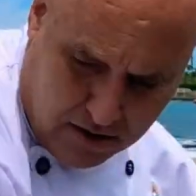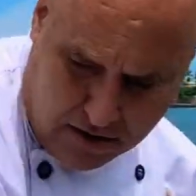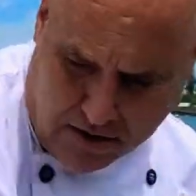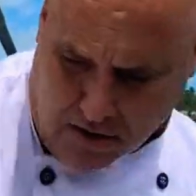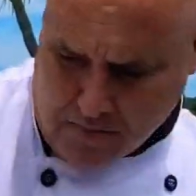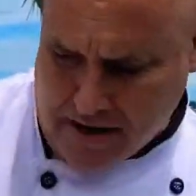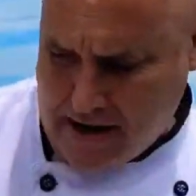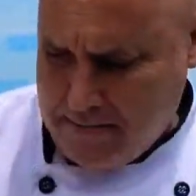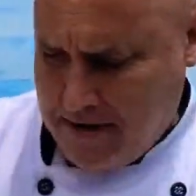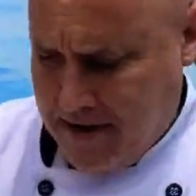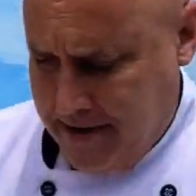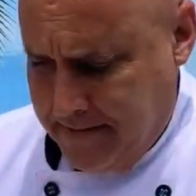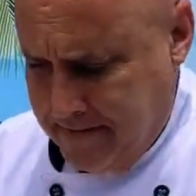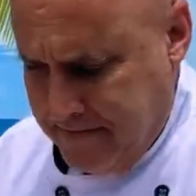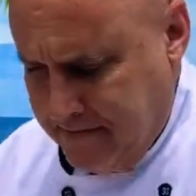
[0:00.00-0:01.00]
go bye-bye.
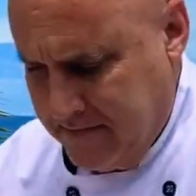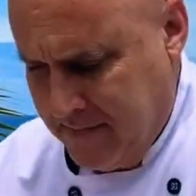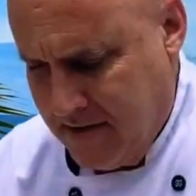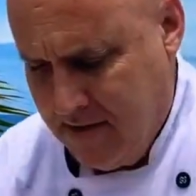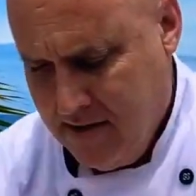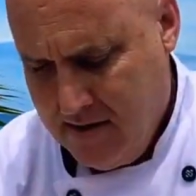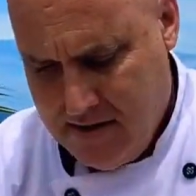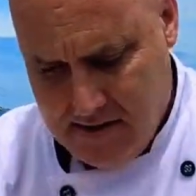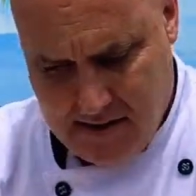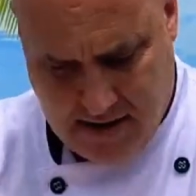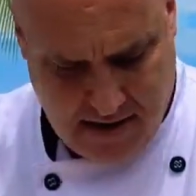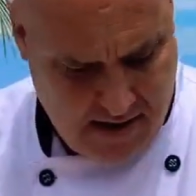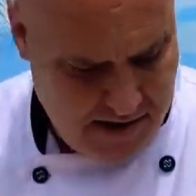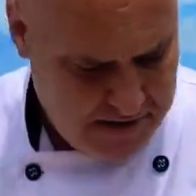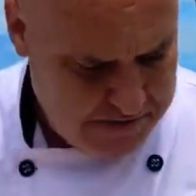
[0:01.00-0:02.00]
I
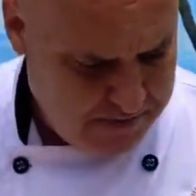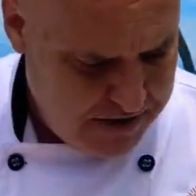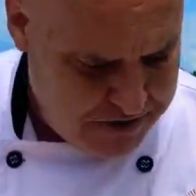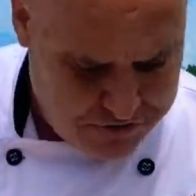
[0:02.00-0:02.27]
need as much